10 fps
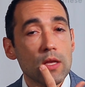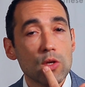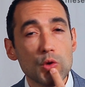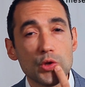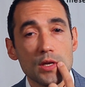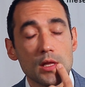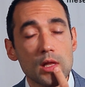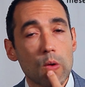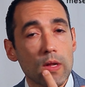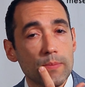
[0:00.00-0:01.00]
Usually the
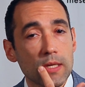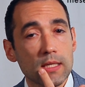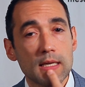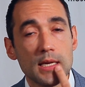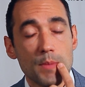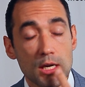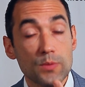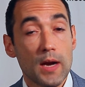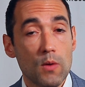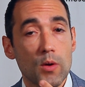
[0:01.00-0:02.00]
lower lip doesn't need
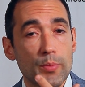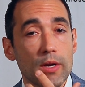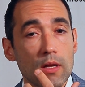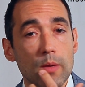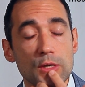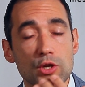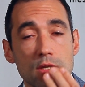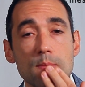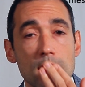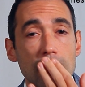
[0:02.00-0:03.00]
much, but I will put a little bit
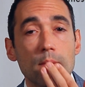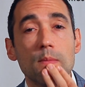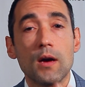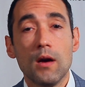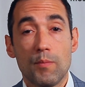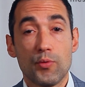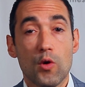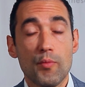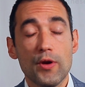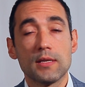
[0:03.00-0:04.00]
just to make them
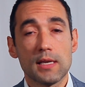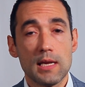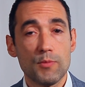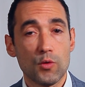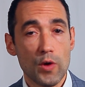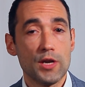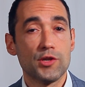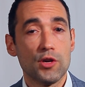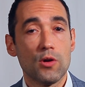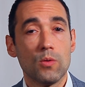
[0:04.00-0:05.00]
appropriate and to keep the
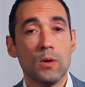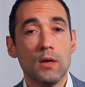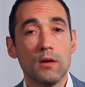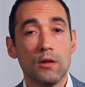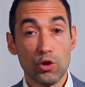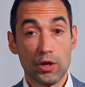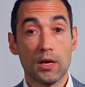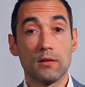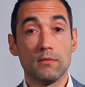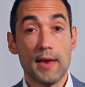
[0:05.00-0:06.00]
ratio
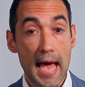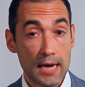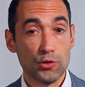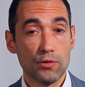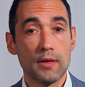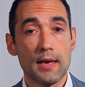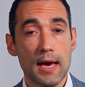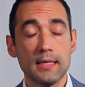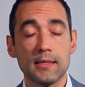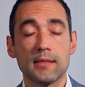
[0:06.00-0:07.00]
looking natural and
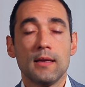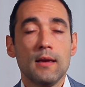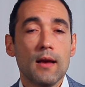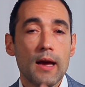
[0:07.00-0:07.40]
nice.